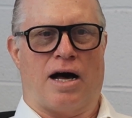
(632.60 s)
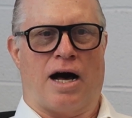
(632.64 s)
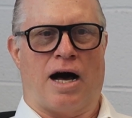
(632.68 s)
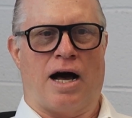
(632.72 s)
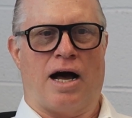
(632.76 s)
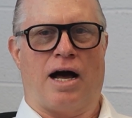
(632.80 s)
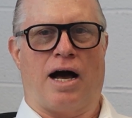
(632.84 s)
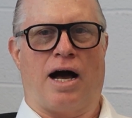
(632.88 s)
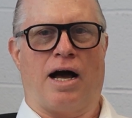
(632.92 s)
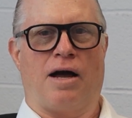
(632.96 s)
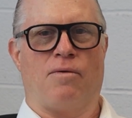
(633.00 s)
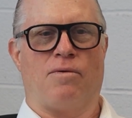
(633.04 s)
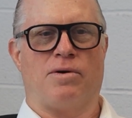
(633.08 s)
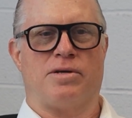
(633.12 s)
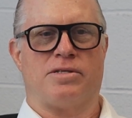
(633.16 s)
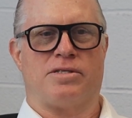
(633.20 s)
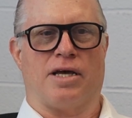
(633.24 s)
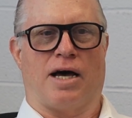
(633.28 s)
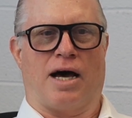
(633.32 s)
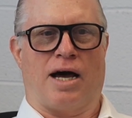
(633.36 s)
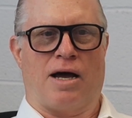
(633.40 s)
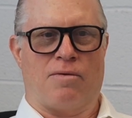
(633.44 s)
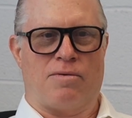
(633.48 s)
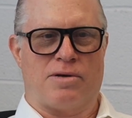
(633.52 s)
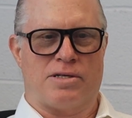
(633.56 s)
I
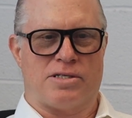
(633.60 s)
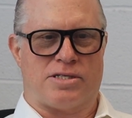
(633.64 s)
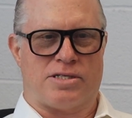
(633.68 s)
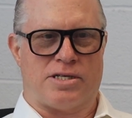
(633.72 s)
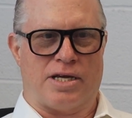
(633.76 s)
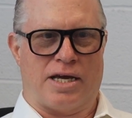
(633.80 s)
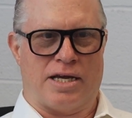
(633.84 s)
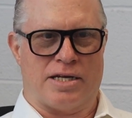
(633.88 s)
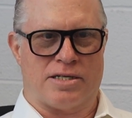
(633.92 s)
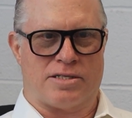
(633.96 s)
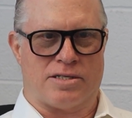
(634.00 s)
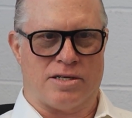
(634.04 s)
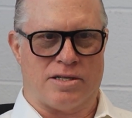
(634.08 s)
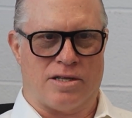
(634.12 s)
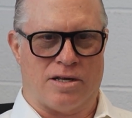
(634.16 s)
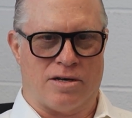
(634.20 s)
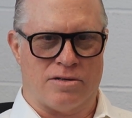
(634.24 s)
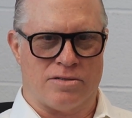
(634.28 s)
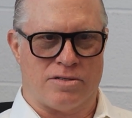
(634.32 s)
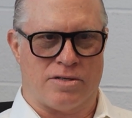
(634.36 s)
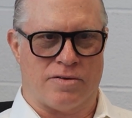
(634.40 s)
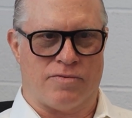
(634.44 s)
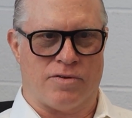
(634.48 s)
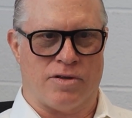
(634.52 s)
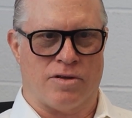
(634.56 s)
would say to
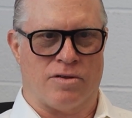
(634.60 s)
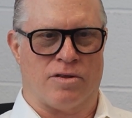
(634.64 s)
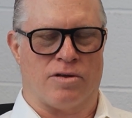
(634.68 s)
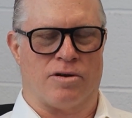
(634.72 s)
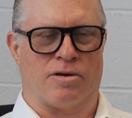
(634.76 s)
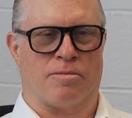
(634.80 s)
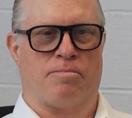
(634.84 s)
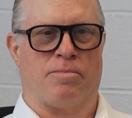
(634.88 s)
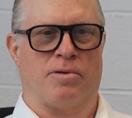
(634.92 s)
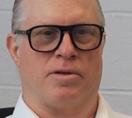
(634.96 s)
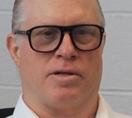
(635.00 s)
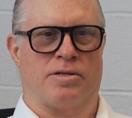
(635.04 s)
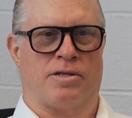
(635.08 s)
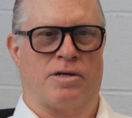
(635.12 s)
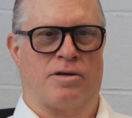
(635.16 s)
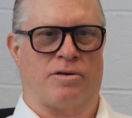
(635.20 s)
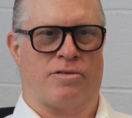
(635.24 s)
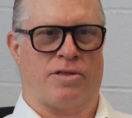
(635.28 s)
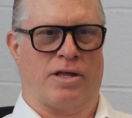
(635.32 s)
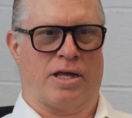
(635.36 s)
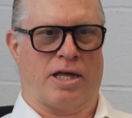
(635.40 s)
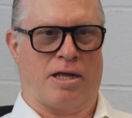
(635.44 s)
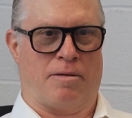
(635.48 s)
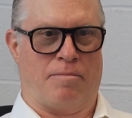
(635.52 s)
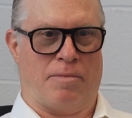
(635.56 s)
those of you that are
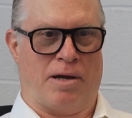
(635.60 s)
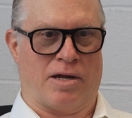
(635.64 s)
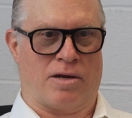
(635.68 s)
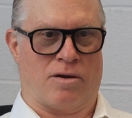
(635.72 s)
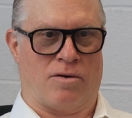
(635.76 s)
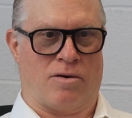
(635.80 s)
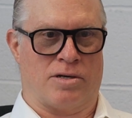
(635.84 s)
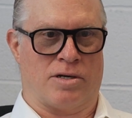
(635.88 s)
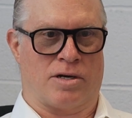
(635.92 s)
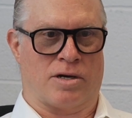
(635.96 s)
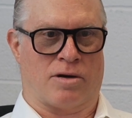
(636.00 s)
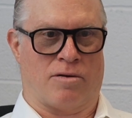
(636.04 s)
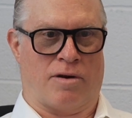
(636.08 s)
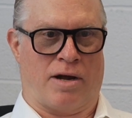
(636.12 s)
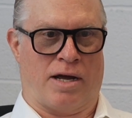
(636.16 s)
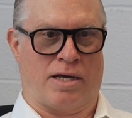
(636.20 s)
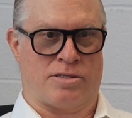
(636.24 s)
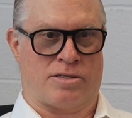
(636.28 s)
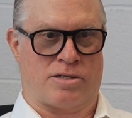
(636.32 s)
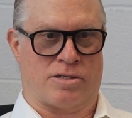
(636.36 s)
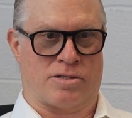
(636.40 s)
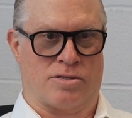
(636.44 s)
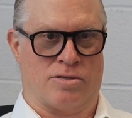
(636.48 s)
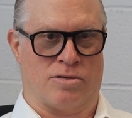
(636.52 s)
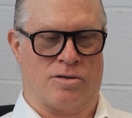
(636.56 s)
thinking about going to
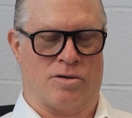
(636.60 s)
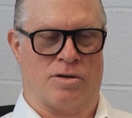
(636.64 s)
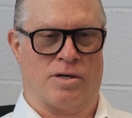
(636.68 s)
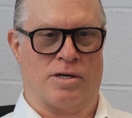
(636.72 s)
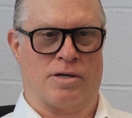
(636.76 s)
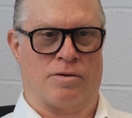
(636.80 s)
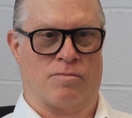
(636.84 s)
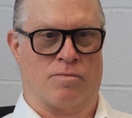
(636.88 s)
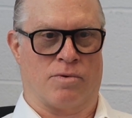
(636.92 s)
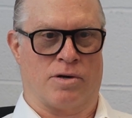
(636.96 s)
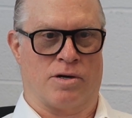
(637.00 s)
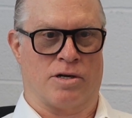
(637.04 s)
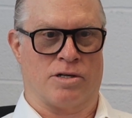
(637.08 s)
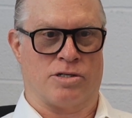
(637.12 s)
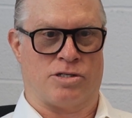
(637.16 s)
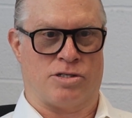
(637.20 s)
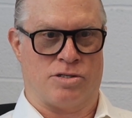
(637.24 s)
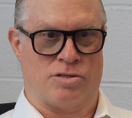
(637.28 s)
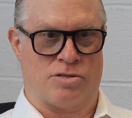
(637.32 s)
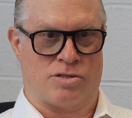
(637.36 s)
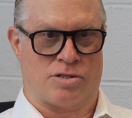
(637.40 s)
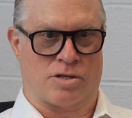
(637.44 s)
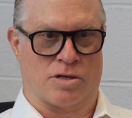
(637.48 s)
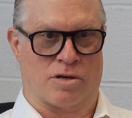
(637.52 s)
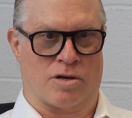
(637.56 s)
grad school and where to
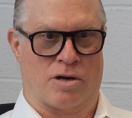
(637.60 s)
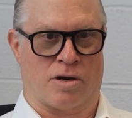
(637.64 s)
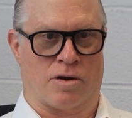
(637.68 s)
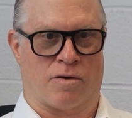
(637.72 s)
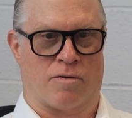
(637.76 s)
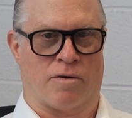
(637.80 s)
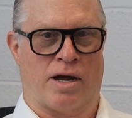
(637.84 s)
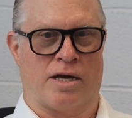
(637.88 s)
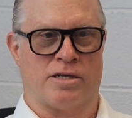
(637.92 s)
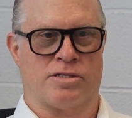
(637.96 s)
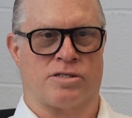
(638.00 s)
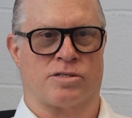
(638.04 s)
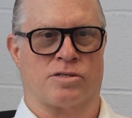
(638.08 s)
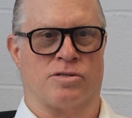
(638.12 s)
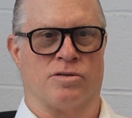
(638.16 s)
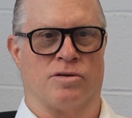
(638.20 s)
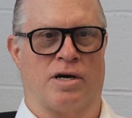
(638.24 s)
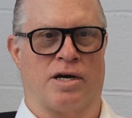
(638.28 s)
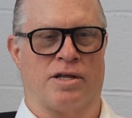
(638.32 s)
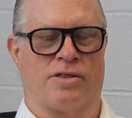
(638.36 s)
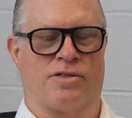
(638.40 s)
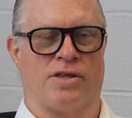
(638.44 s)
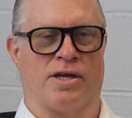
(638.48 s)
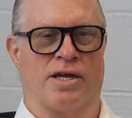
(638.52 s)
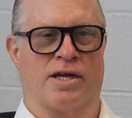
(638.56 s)
choose to go to grad school,
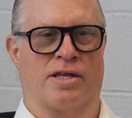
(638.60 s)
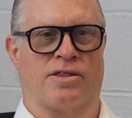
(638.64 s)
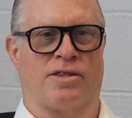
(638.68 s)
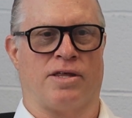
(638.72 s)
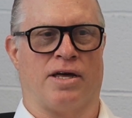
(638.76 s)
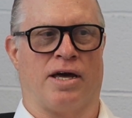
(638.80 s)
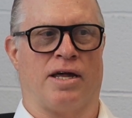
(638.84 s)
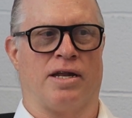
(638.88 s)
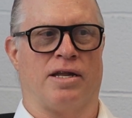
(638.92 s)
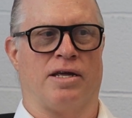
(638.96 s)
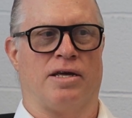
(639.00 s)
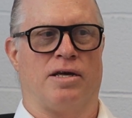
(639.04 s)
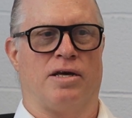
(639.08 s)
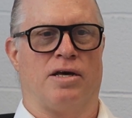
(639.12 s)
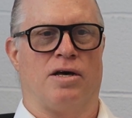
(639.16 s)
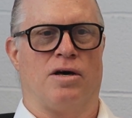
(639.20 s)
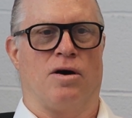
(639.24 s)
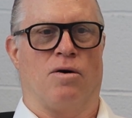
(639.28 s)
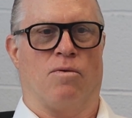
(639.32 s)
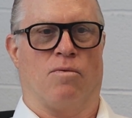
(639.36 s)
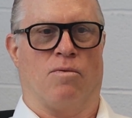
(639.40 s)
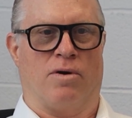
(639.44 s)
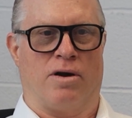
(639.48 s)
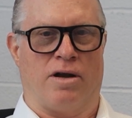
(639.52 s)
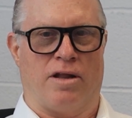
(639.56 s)
I think that
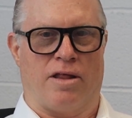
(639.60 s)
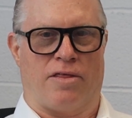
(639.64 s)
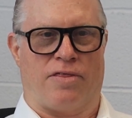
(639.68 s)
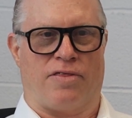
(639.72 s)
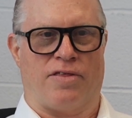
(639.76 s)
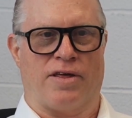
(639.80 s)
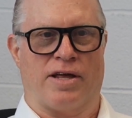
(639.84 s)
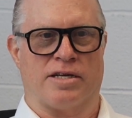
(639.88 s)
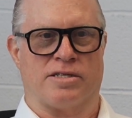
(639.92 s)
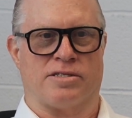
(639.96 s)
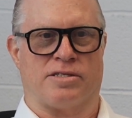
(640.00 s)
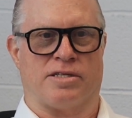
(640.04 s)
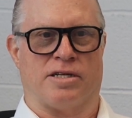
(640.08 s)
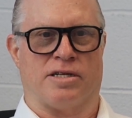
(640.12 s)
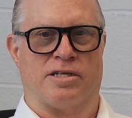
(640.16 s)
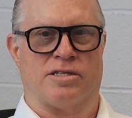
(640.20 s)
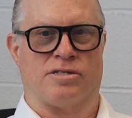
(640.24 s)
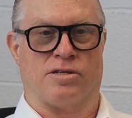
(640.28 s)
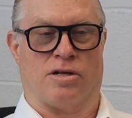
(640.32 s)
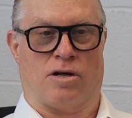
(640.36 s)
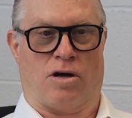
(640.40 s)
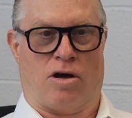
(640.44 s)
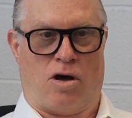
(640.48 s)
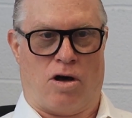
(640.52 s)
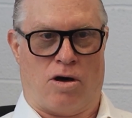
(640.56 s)
one of the things that is
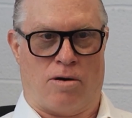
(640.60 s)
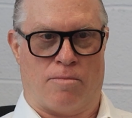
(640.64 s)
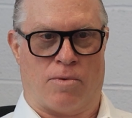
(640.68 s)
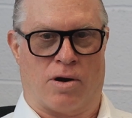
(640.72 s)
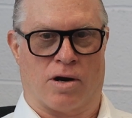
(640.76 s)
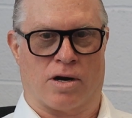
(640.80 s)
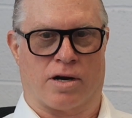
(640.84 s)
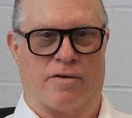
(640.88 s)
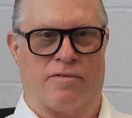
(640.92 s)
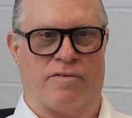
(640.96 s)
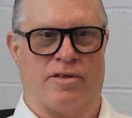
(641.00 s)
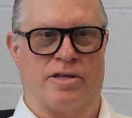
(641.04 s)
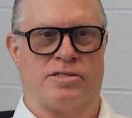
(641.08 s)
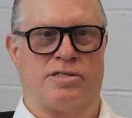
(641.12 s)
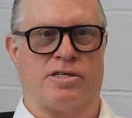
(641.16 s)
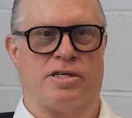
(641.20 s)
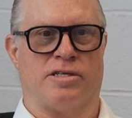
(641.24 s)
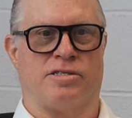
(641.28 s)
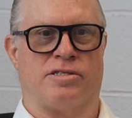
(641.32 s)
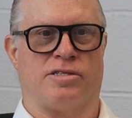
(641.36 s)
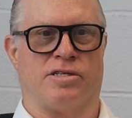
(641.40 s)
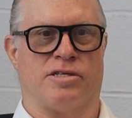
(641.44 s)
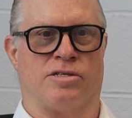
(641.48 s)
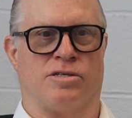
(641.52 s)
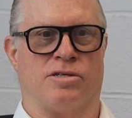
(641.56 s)
the hallmark of this
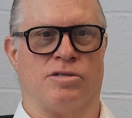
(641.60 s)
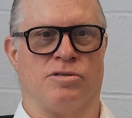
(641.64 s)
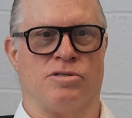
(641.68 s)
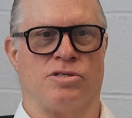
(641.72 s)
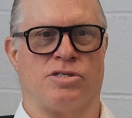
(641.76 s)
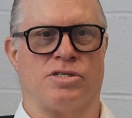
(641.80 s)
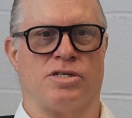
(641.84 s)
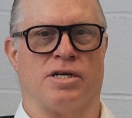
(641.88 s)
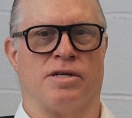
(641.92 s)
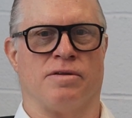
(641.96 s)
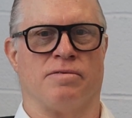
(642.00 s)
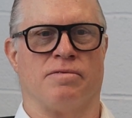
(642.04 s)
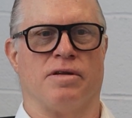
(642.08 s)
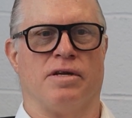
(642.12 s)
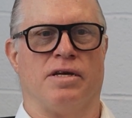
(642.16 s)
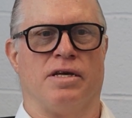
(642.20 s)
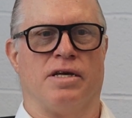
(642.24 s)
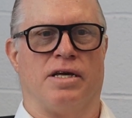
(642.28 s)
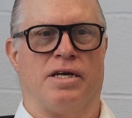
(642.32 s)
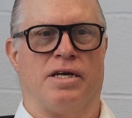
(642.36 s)
institution